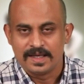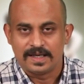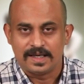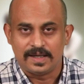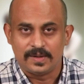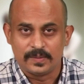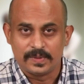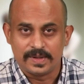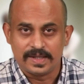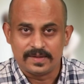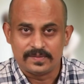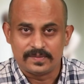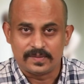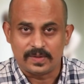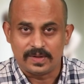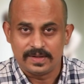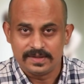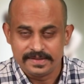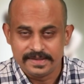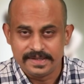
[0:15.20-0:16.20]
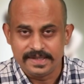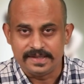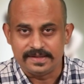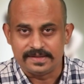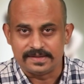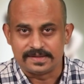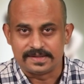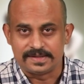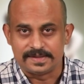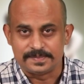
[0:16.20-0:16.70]
Now we have
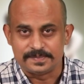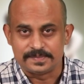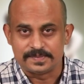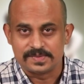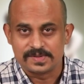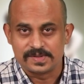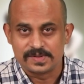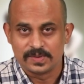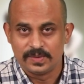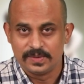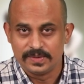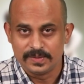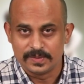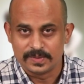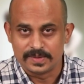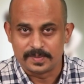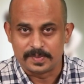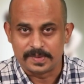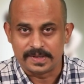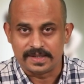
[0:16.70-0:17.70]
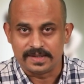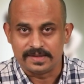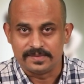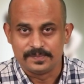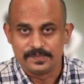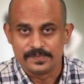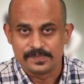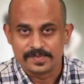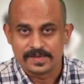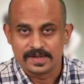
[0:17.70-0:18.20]
already shown you the play
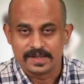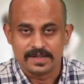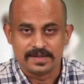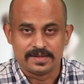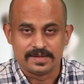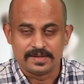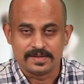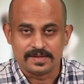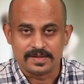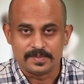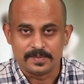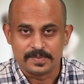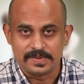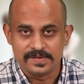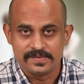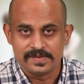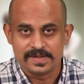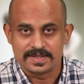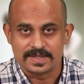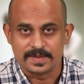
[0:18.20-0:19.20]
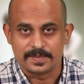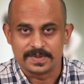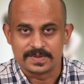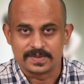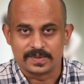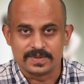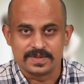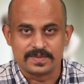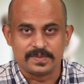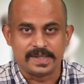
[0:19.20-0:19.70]
in previous
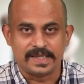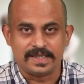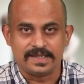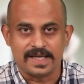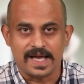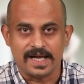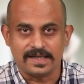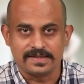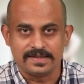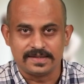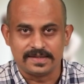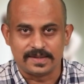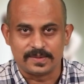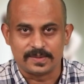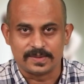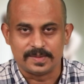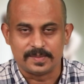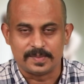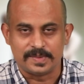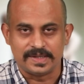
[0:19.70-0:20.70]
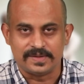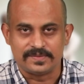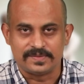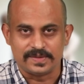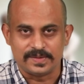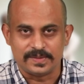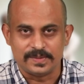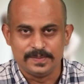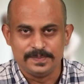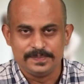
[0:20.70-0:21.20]
episodes. We enacted out the play for
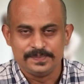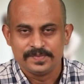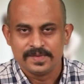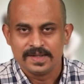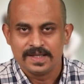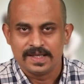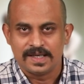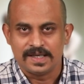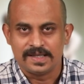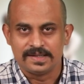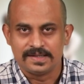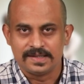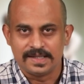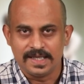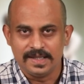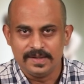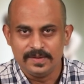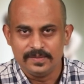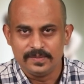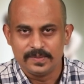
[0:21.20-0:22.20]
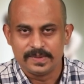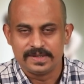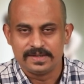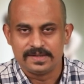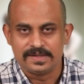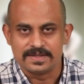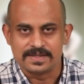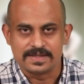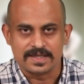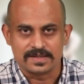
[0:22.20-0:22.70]
you, and then we
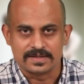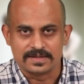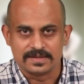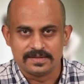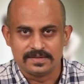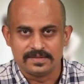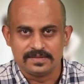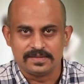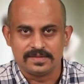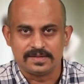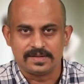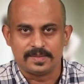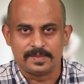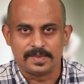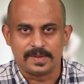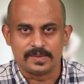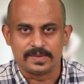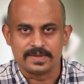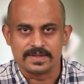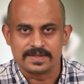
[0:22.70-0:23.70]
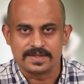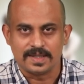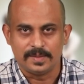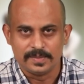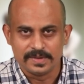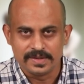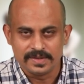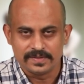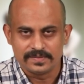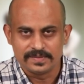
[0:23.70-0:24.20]
did a session about the
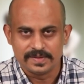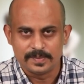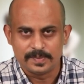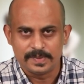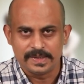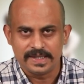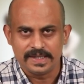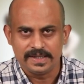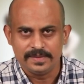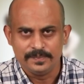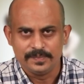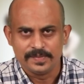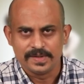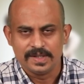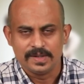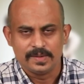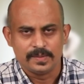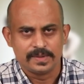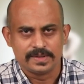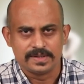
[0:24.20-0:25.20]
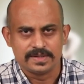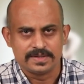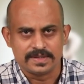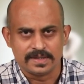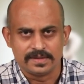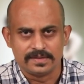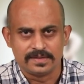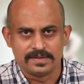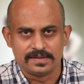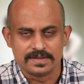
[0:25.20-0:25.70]
summary of the play with a
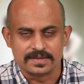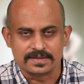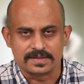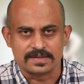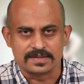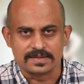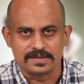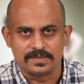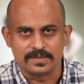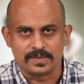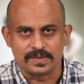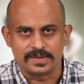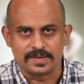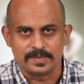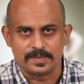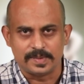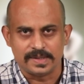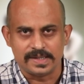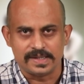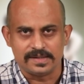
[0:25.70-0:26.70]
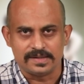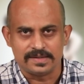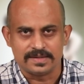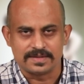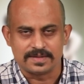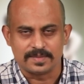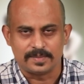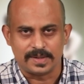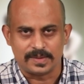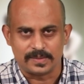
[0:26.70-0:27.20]
general discussion what the play
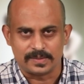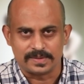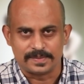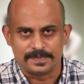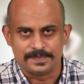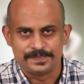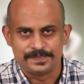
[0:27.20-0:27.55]
is about.